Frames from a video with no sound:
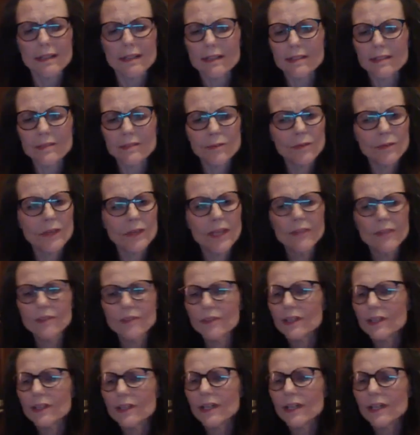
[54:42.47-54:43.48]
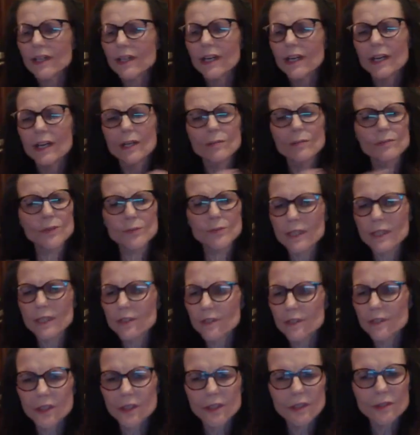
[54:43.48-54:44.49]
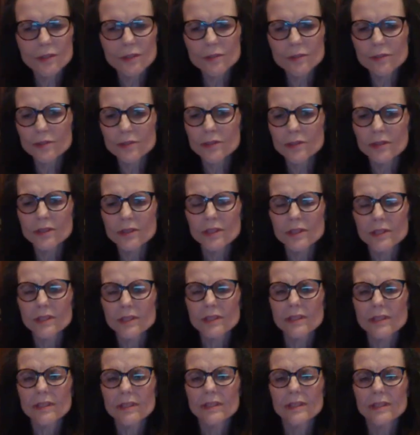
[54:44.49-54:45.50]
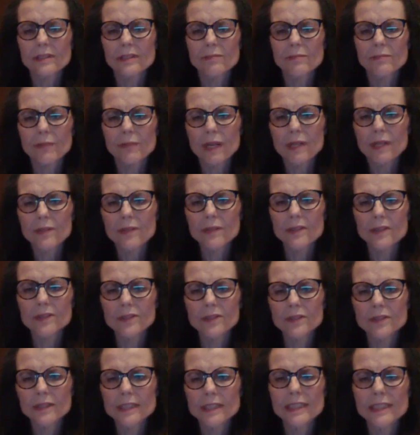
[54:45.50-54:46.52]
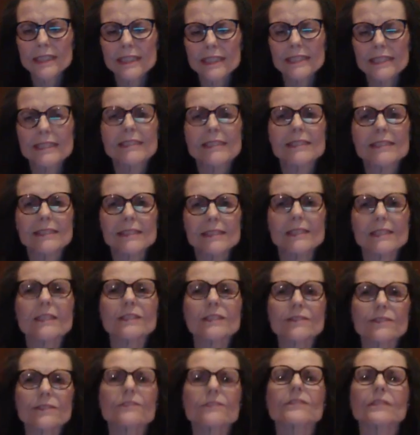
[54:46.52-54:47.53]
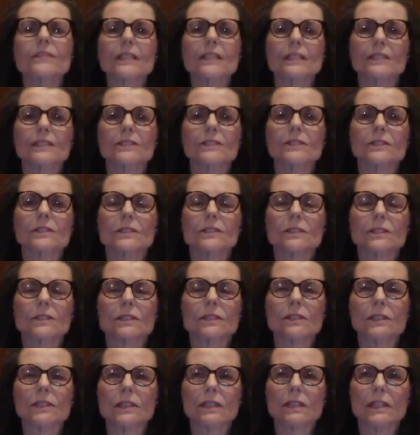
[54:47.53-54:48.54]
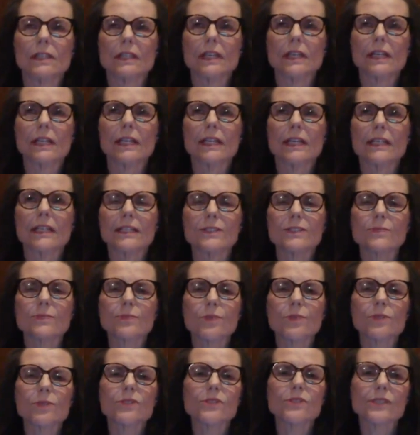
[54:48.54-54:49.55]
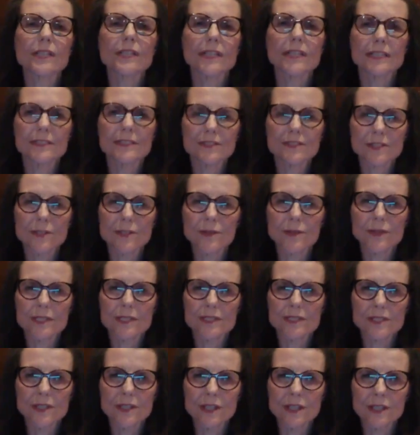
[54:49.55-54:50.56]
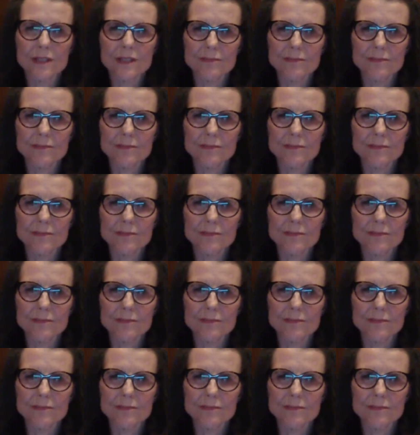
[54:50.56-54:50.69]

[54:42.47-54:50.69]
Weather comes, weather goes. Poetry is there for us, and its porch light is always on.